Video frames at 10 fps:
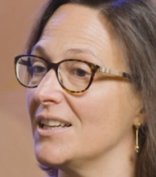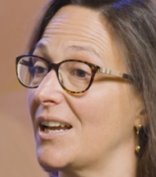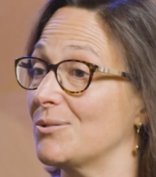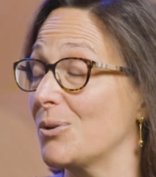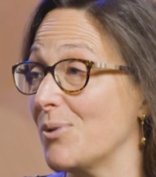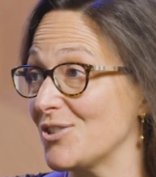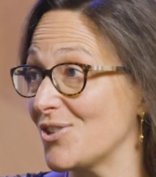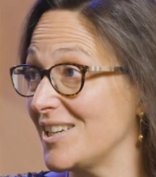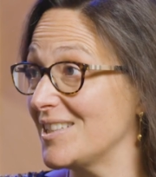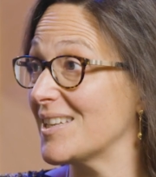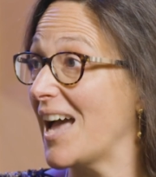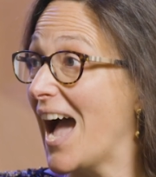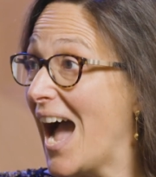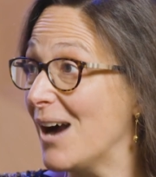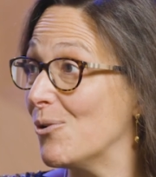Now the question is,
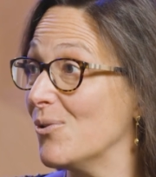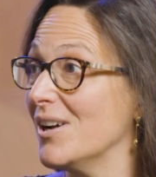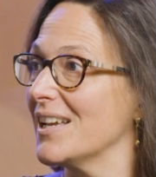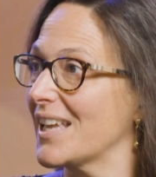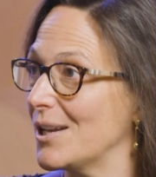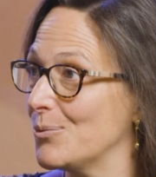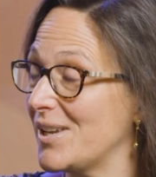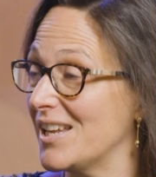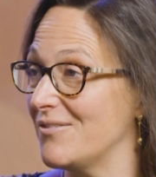how can we